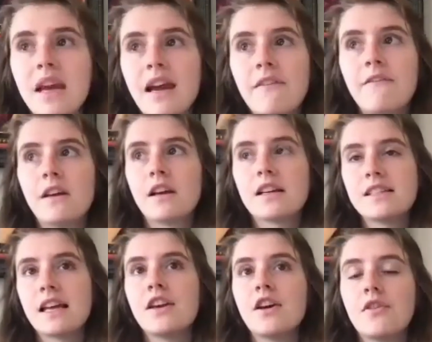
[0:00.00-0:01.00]
Yeah, I feel because
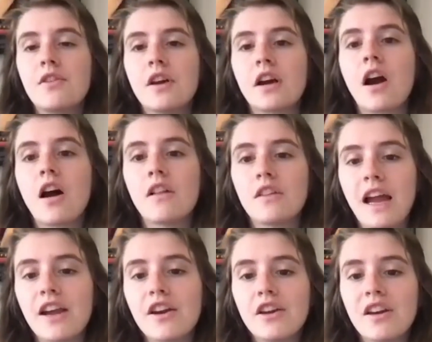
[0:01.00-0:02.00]
I know the
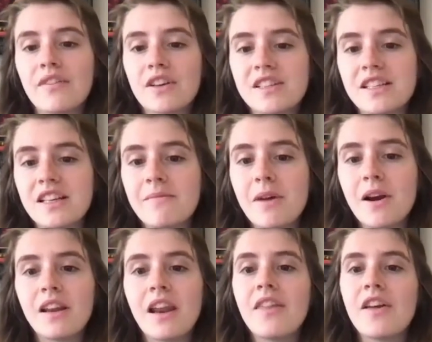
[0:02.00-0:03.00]
I go to University of
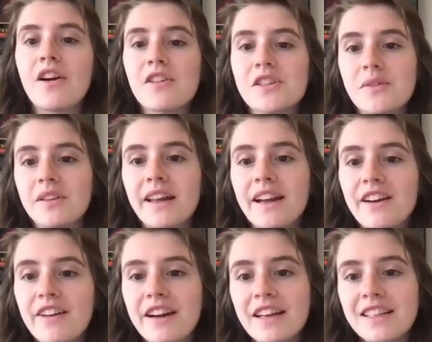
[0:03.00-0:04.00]
Maryland, and they're also a
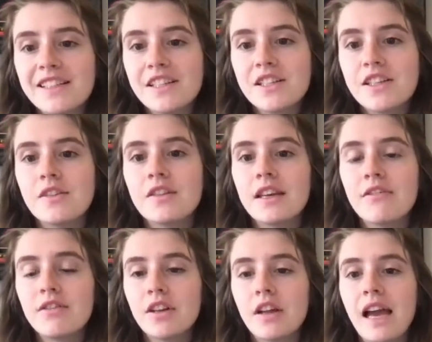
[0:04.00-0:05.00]
land grant institute, and they
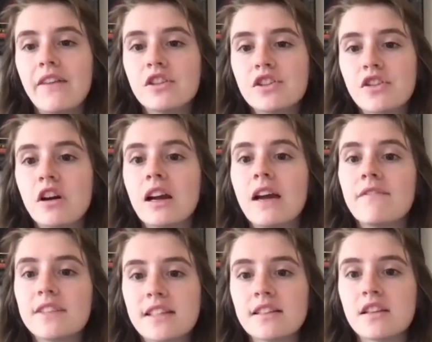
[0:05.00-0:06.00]
really have a strong
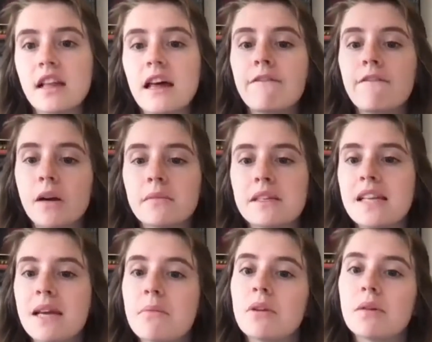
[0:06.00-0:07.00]
emphasis on that farm to
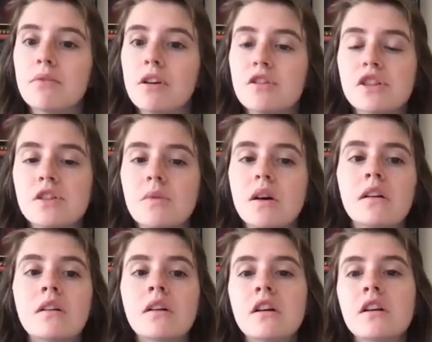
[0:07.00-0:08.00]
table approach as
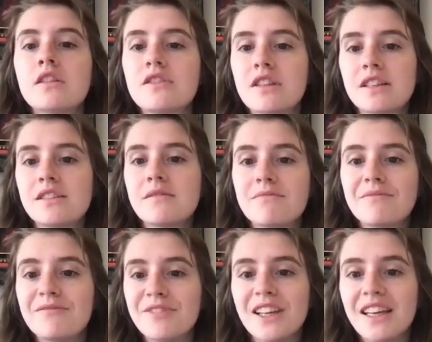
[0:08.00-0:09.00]
well. So that's
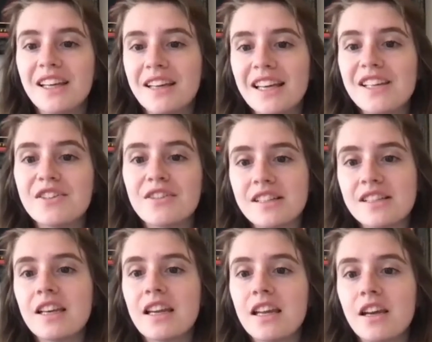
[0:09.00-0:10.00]
really
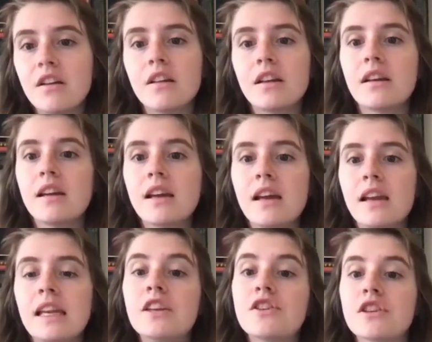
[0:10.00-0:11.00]
interesting to hear that
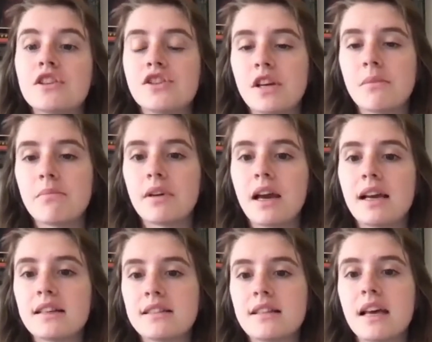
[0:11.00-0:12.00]
an internship
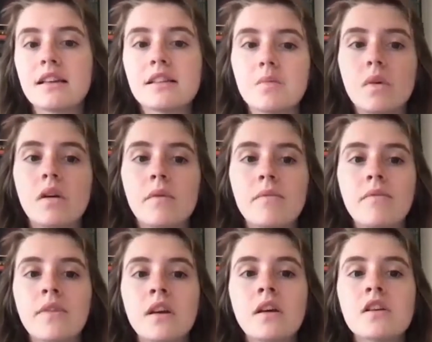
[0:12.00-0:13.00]
has that as well.
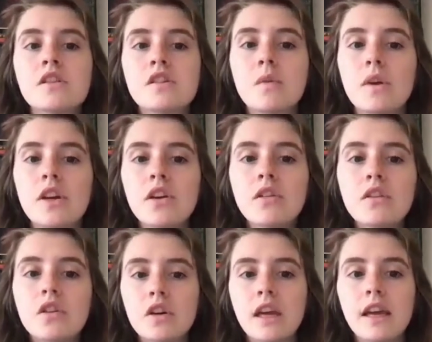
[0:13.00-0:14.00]
So when you're
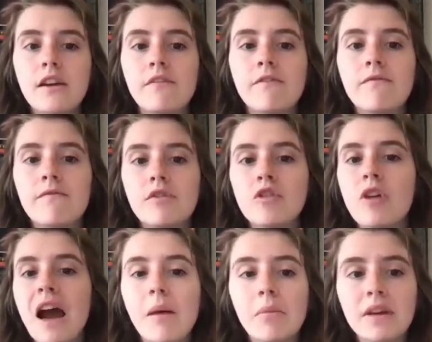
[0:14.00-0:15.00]
looking
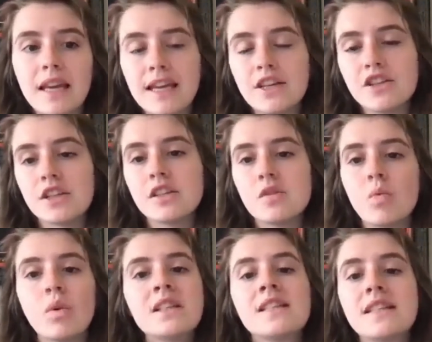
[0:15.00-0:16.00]
through applications,
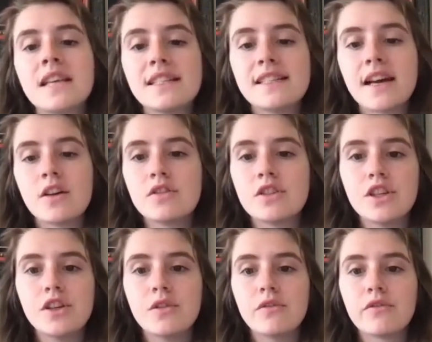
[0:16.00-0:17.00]
what stands out
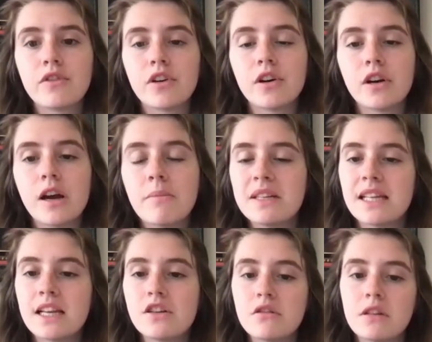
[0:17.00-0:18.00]
to you for a
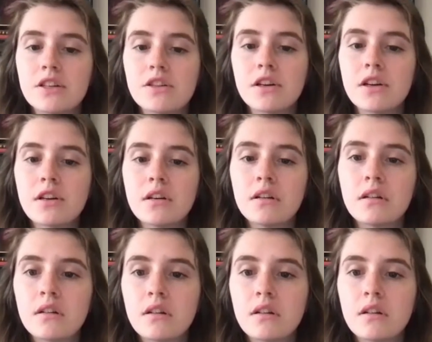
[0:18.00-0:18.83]
potential intern?